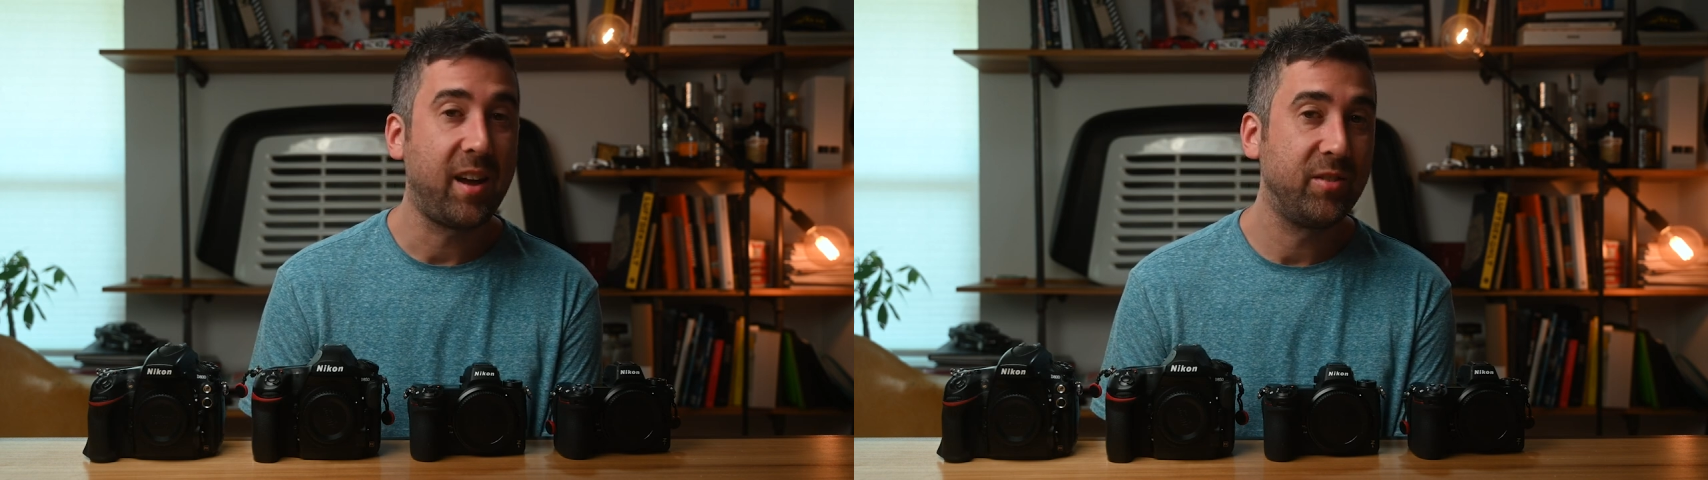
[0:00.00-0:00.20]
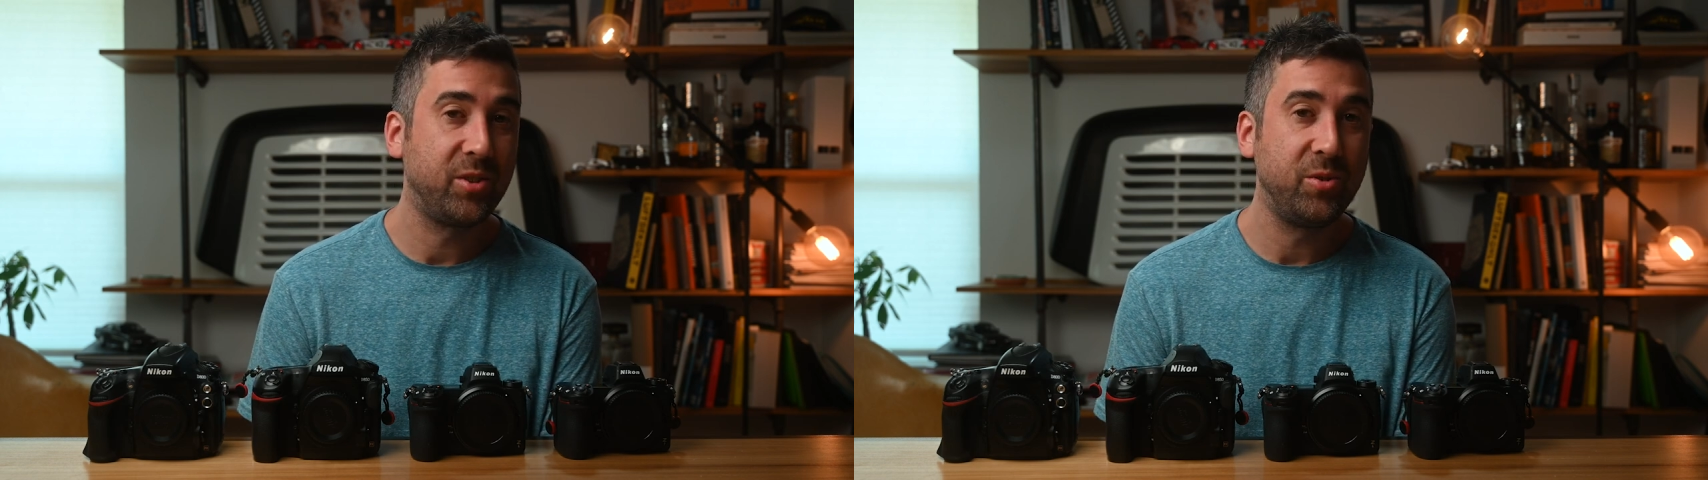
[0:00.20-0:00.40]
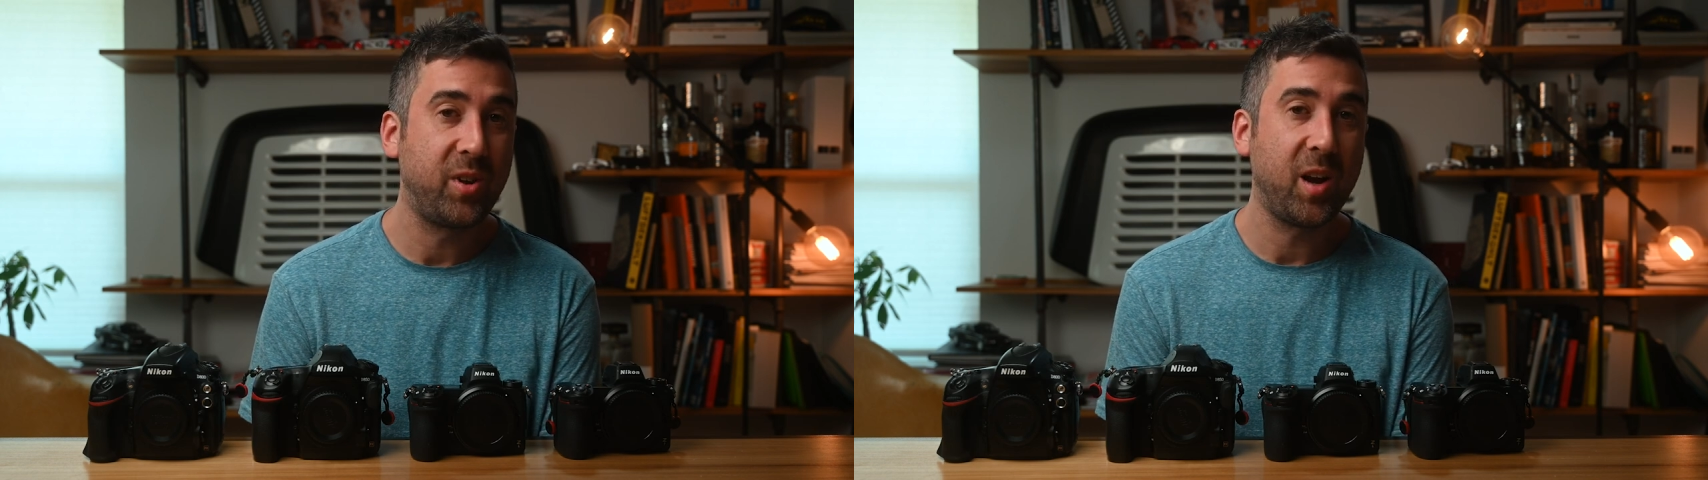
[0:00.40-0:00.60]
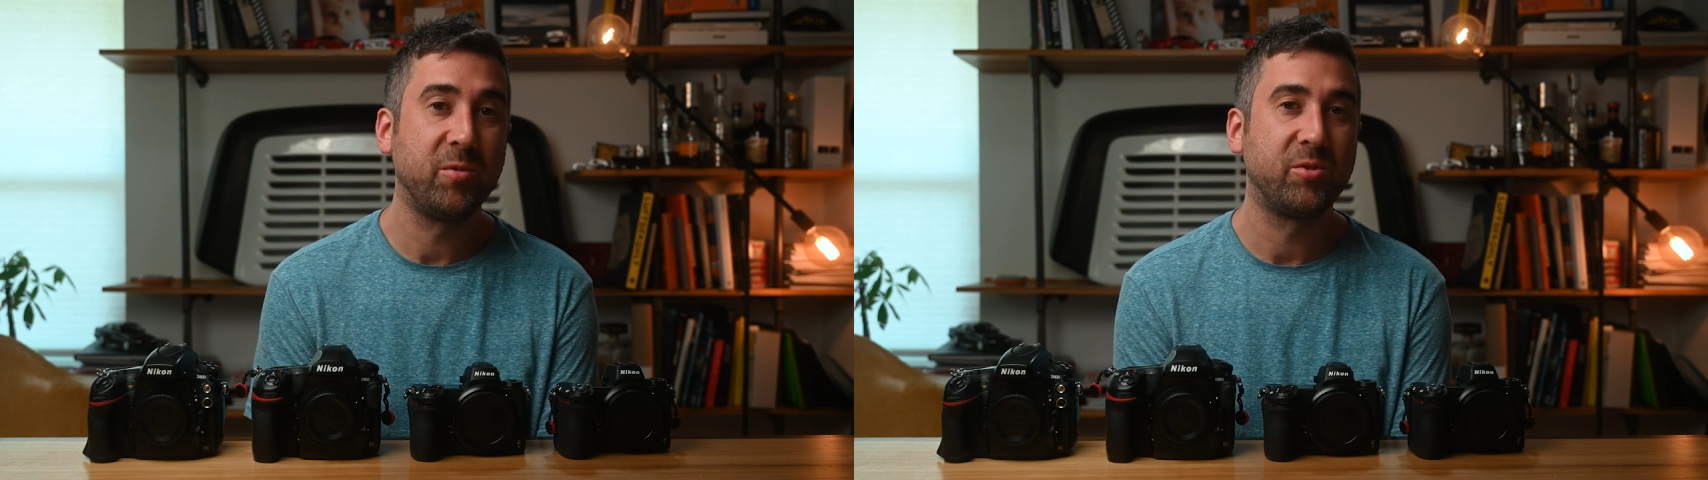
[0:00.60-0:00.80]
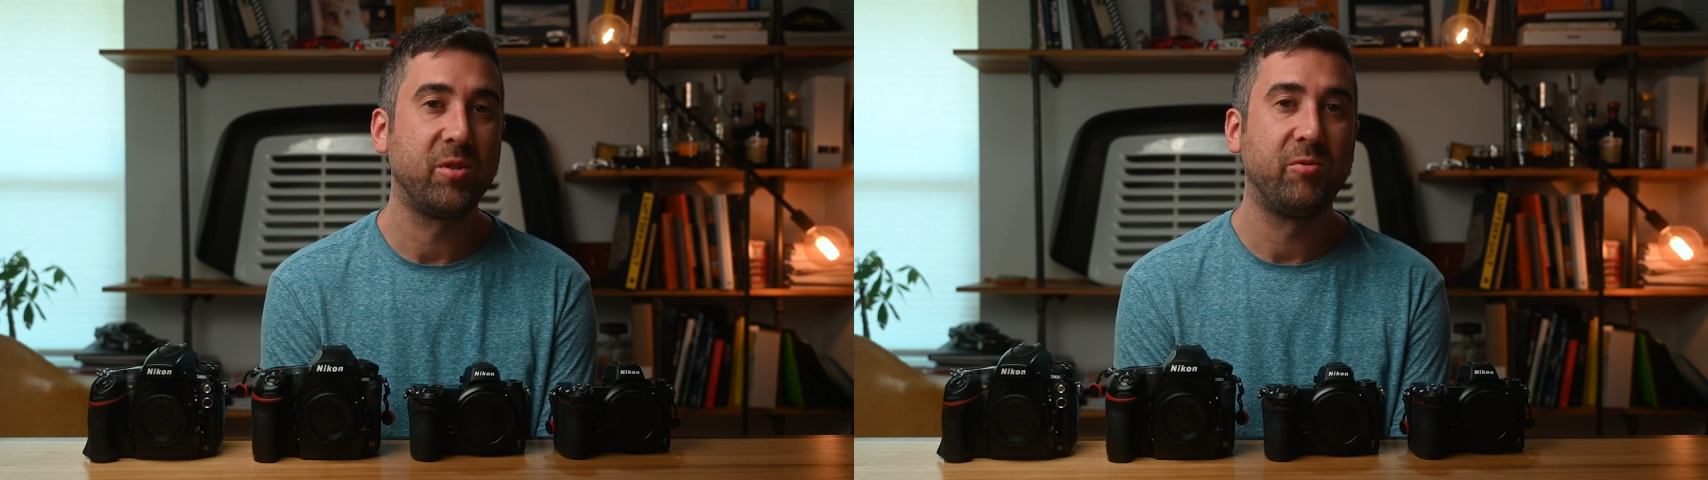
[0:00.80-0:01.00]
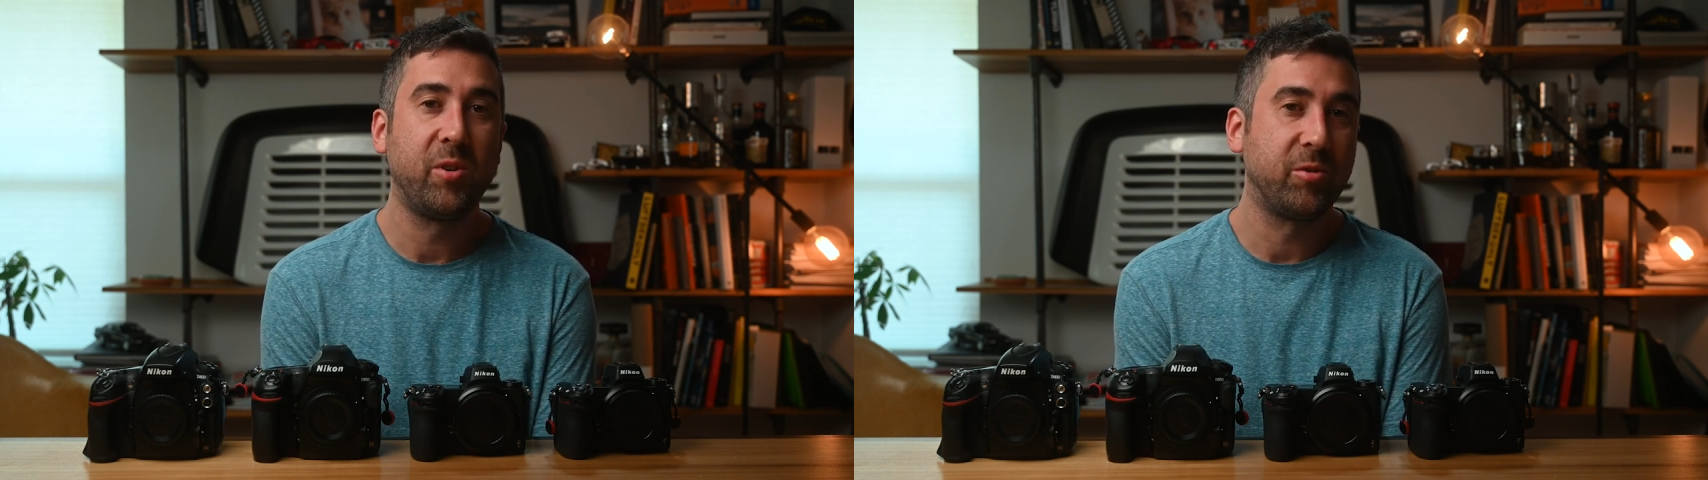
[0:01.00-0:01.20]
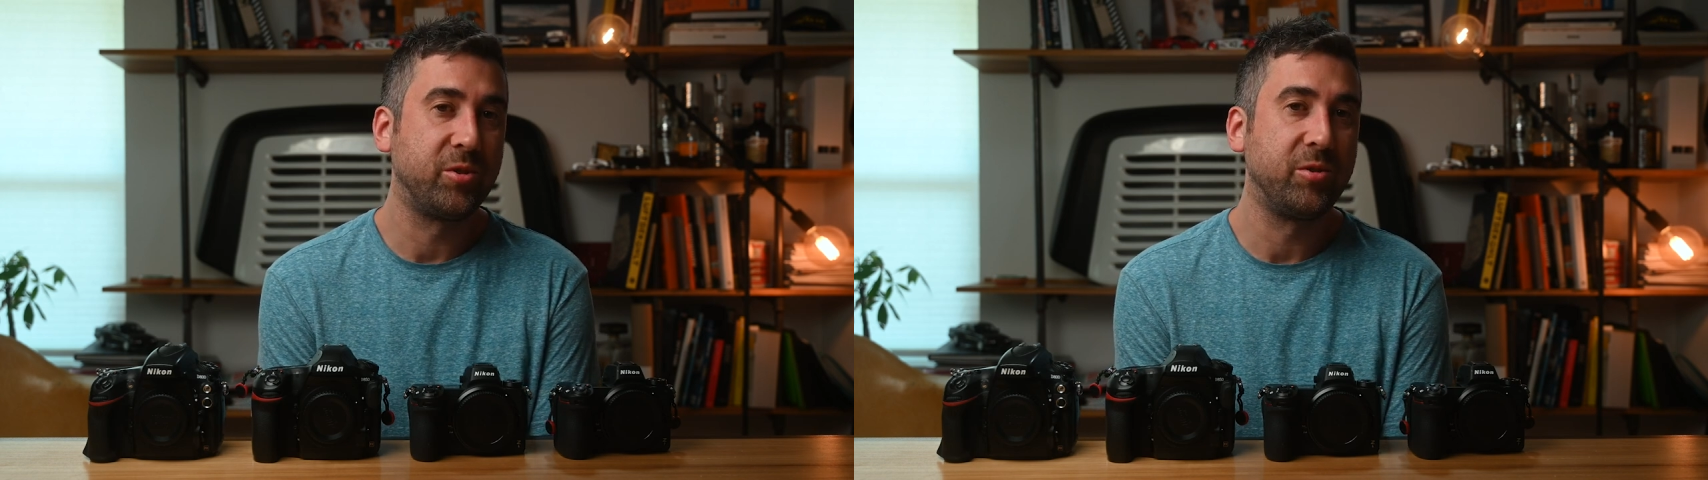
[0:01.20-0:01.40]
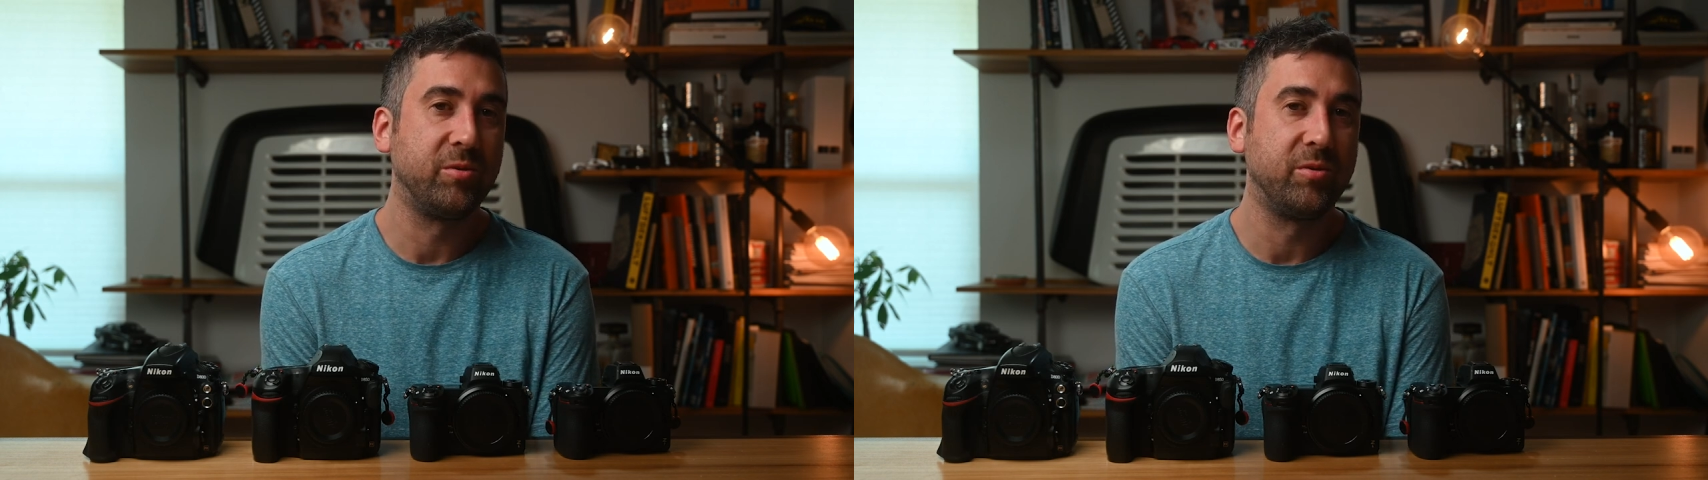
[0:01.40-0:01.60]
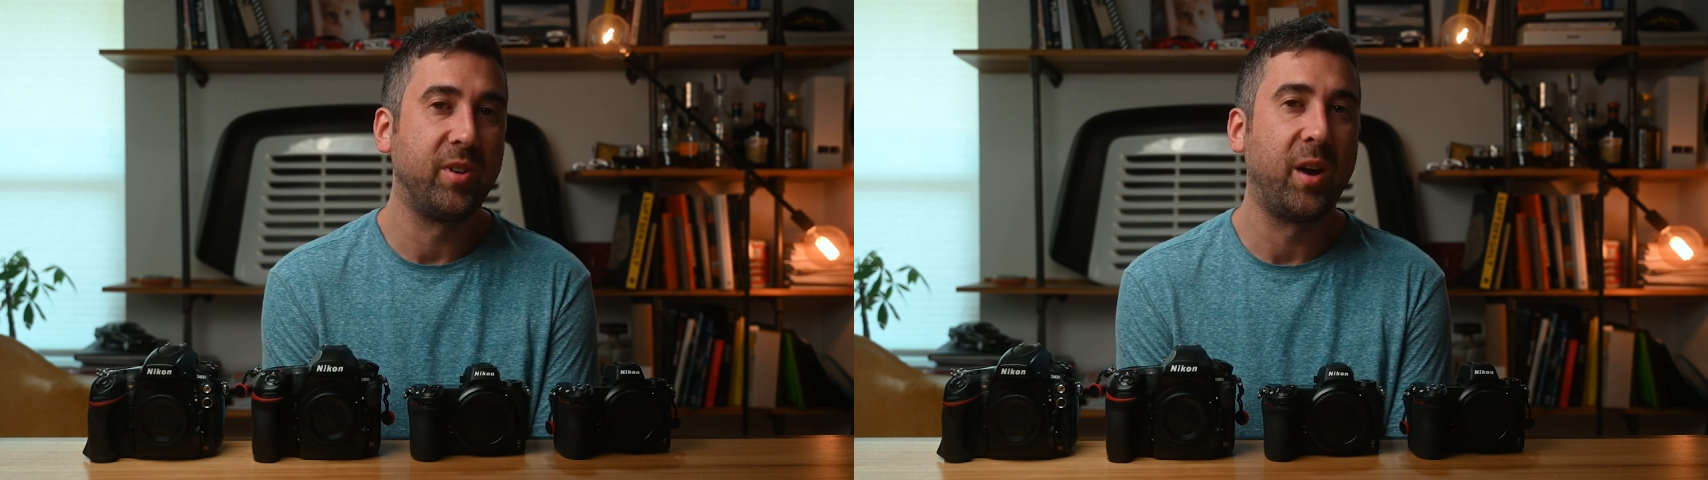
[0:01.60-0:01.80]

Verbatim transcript: having two cameras for a photo shoot,